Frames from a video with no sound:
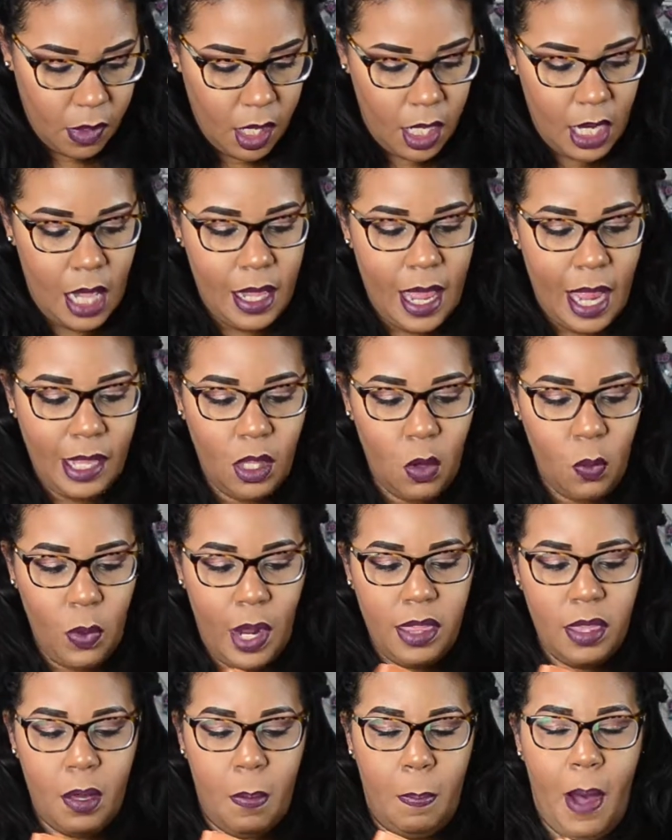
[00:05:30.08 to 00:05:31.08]
I like the
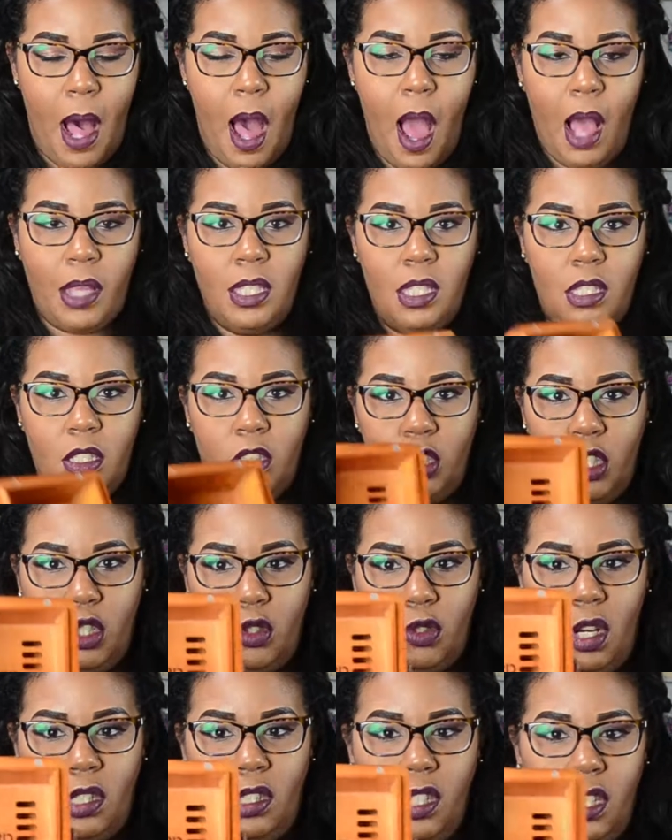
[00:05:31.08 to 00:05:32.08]
way the box is
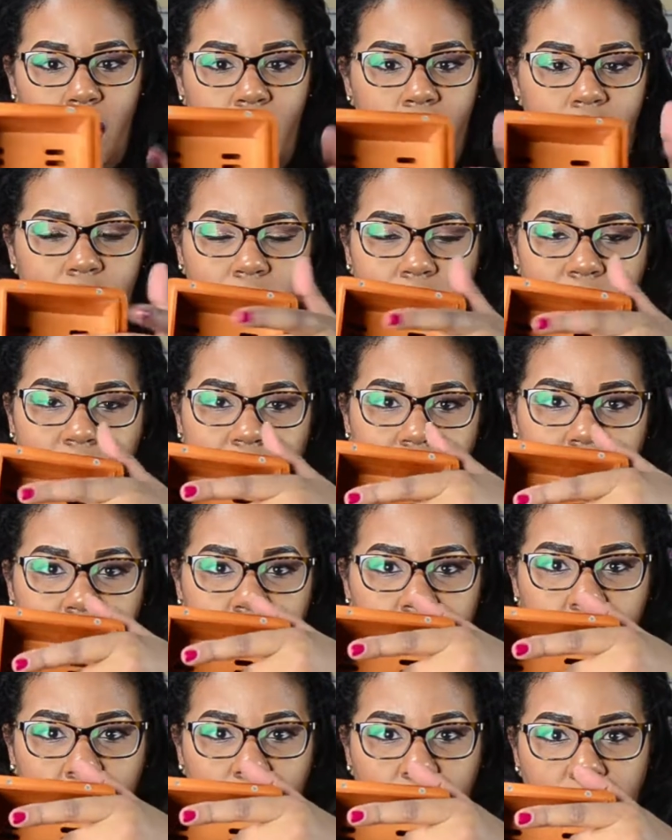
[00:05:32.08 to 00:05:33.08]
constructed. It has the
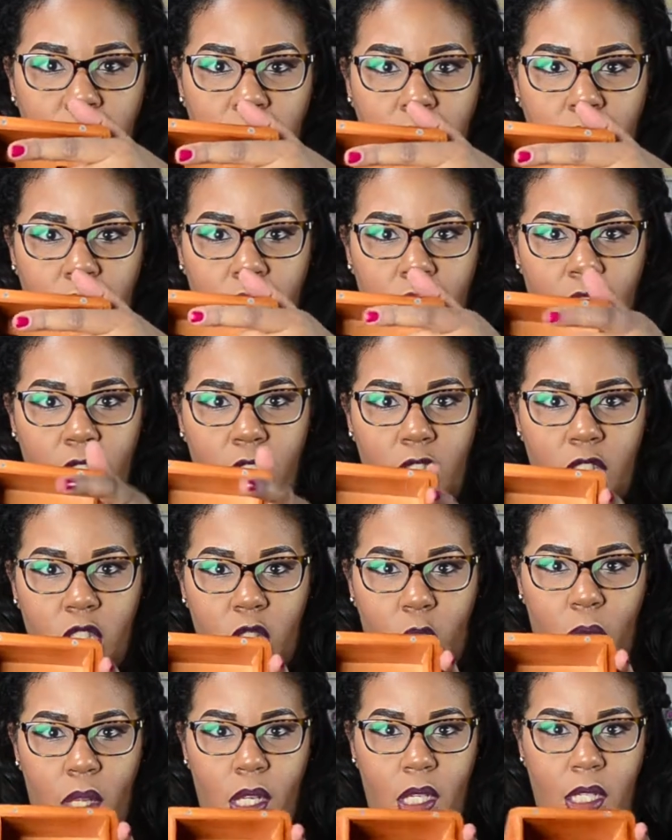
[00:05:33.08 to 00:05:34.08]
ventilation in there
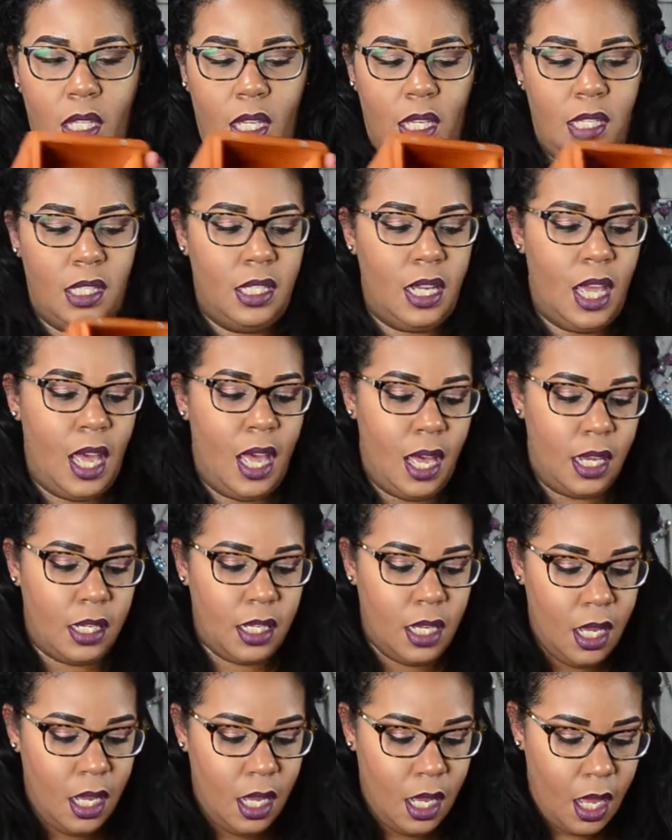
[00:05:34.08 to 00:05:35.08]
so it does not
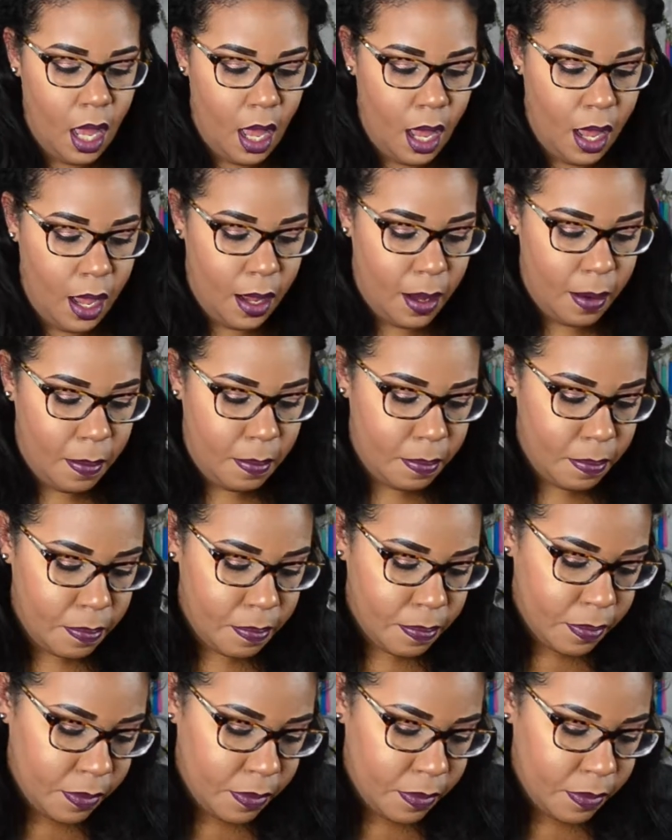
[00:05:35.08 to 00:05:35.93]
um,